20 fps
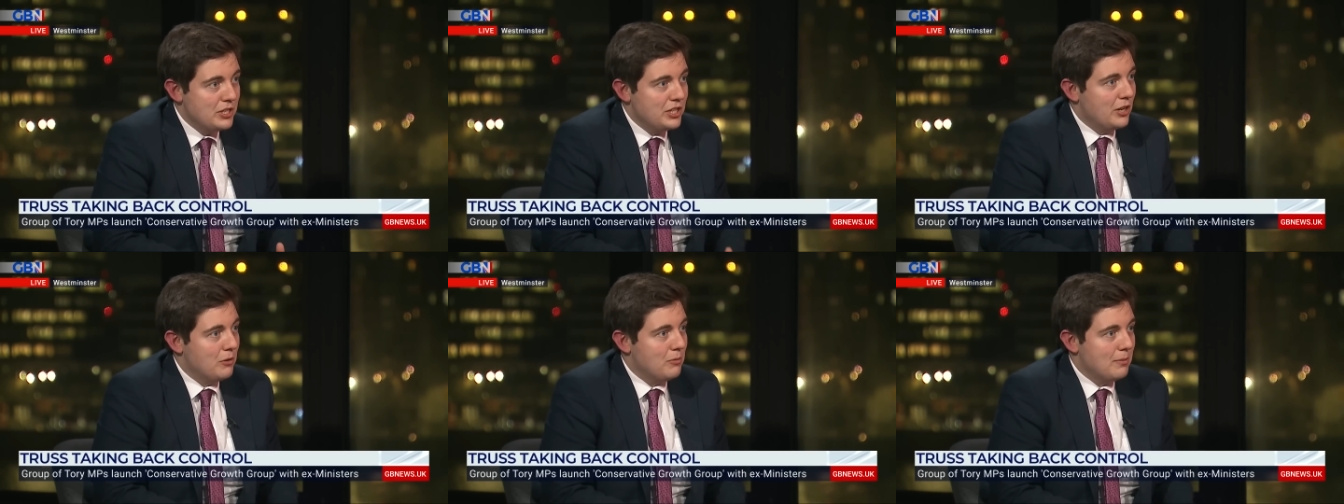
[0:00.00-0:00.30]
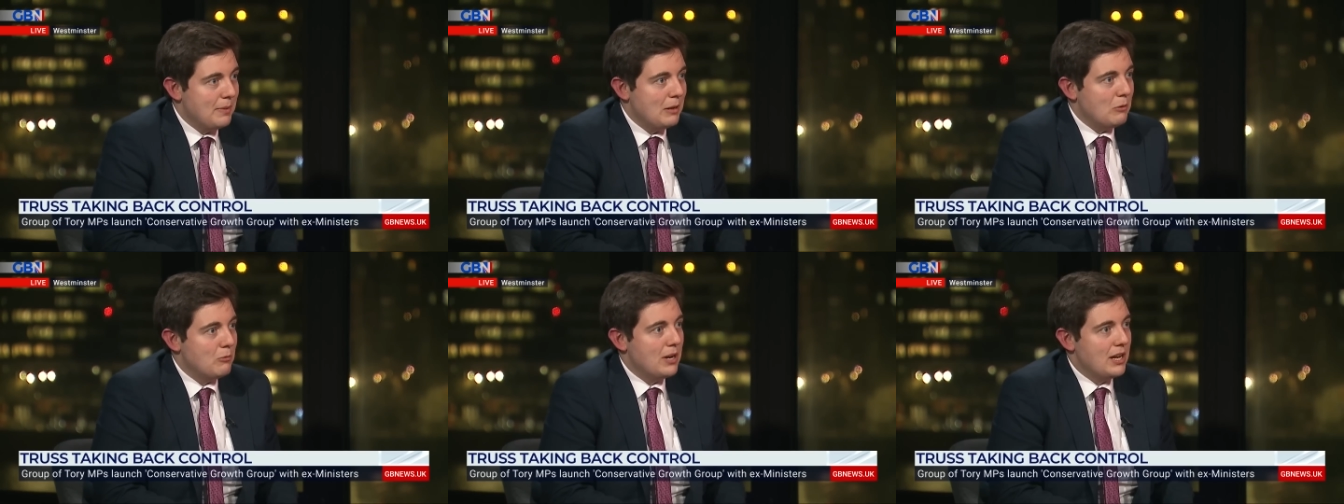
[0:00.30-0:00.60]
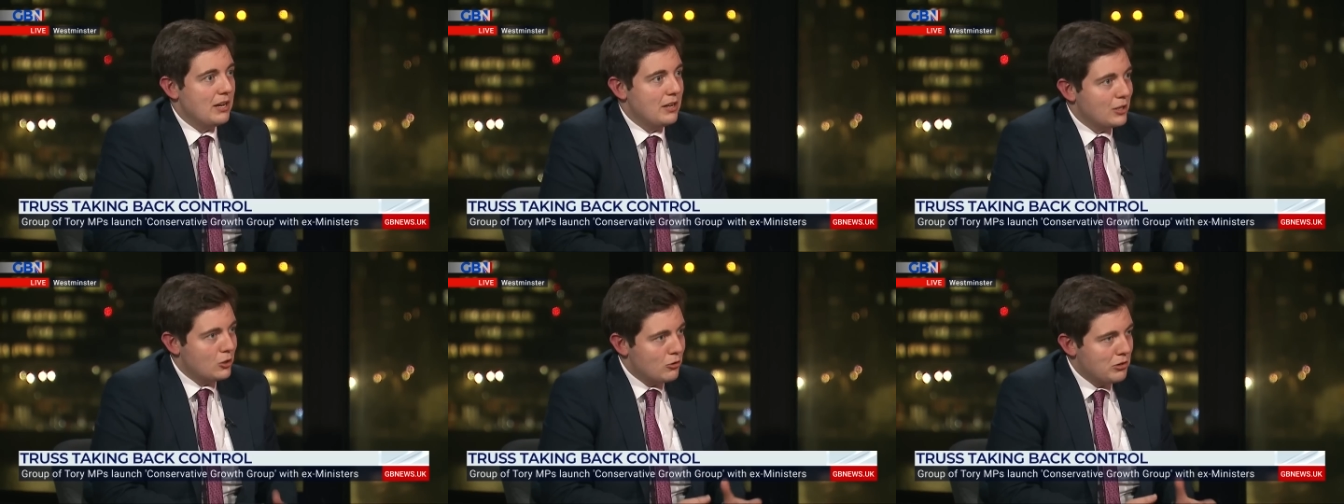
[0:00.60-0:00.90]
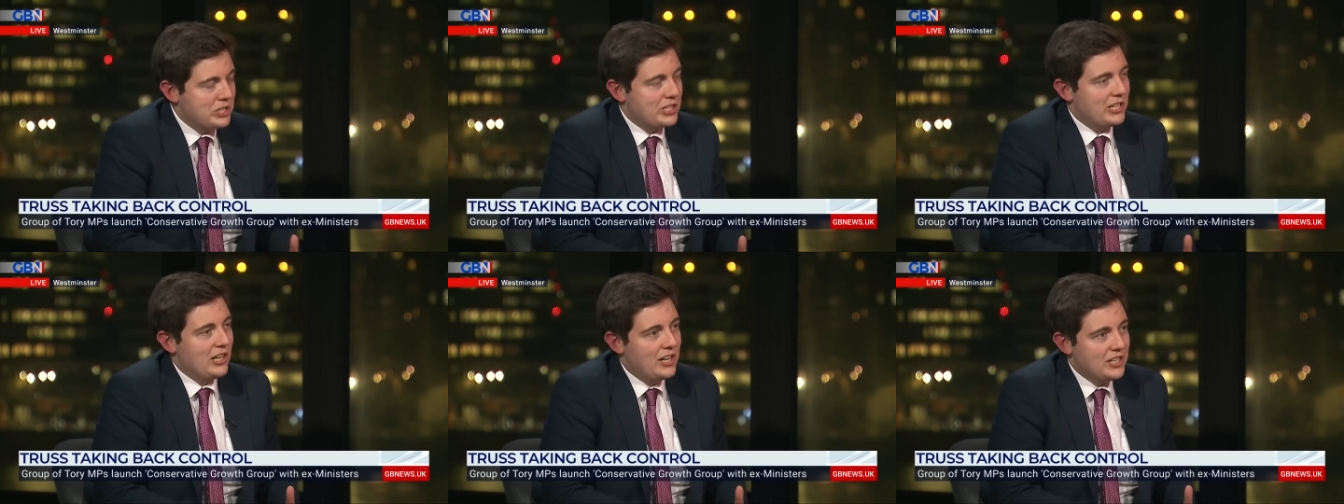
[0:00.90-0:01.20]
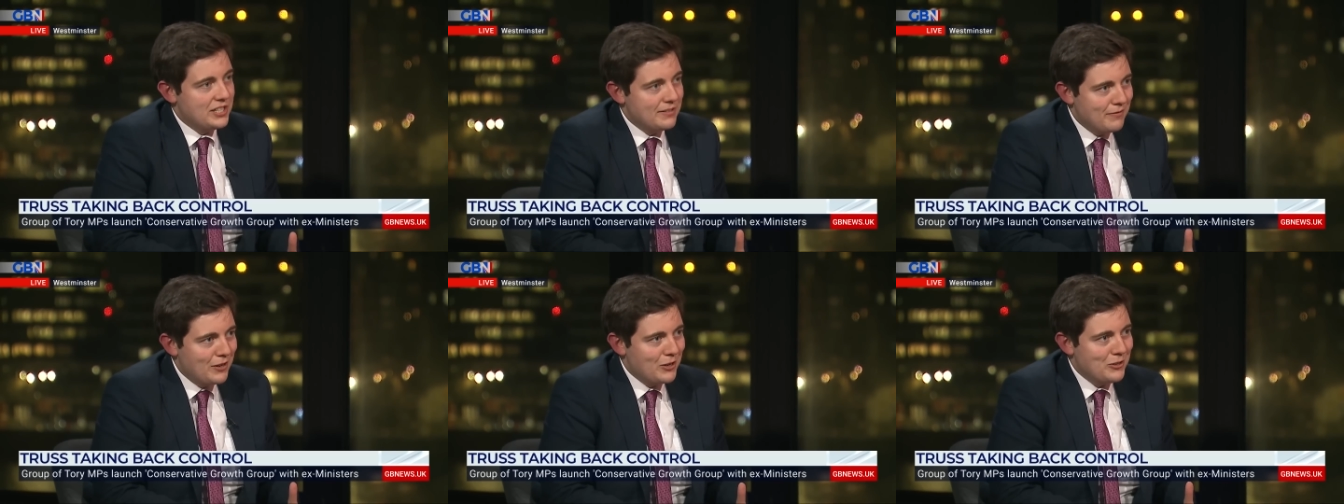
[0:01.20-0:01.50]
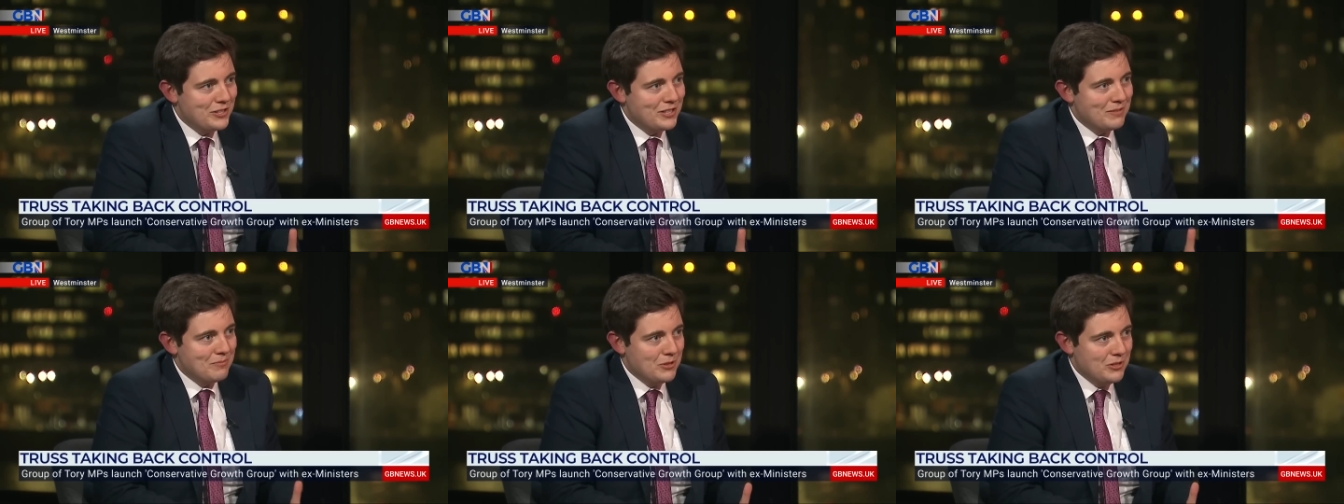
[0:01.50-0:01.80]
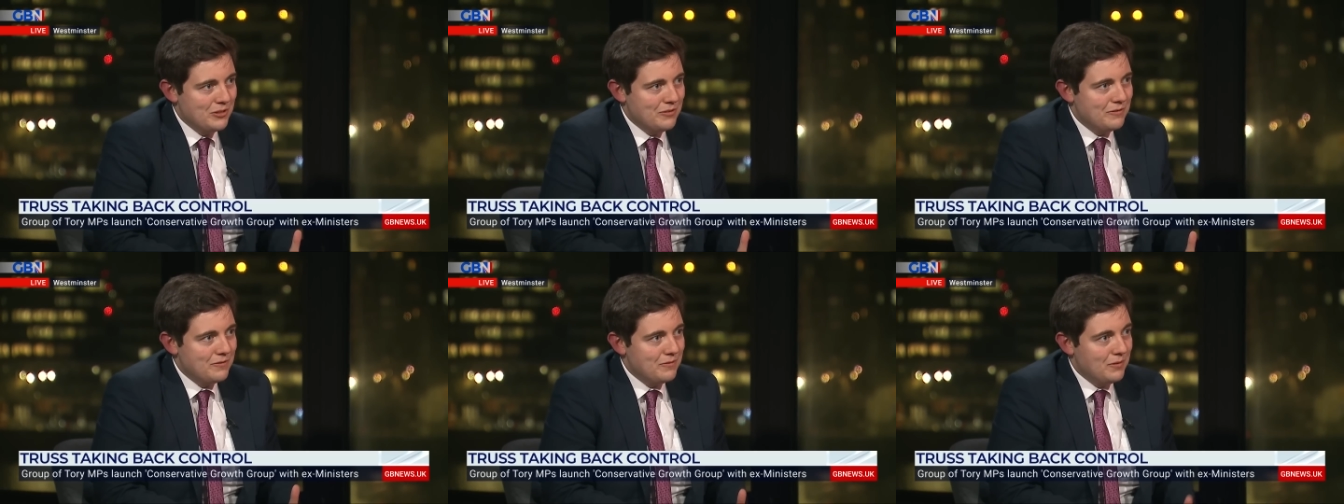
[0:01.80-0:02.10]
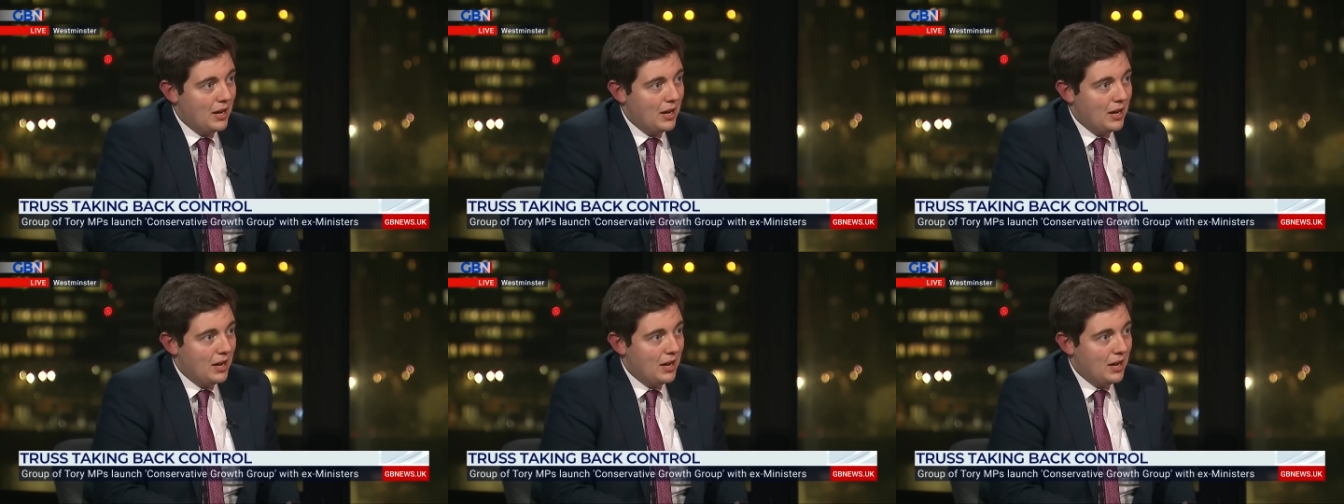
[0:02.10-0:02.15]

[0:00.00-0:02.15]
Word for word: you know, a bit where it crystallised and voters' move,